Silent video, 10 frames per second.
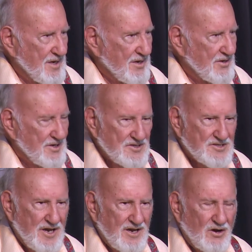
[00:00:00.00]
you can
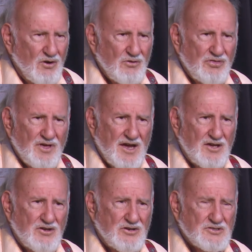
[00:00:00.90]
say, oh, thank
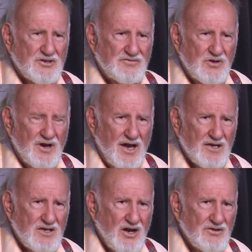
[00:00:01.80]
you, because if you
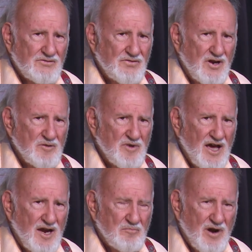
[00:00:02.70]
hadn't cut in front of me,
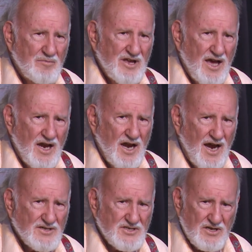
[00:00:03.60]
I'd have probably had an
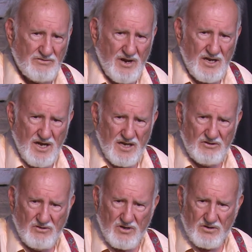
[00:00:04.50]
accident right down the
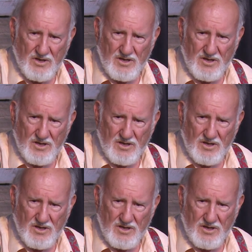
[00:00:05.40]
road.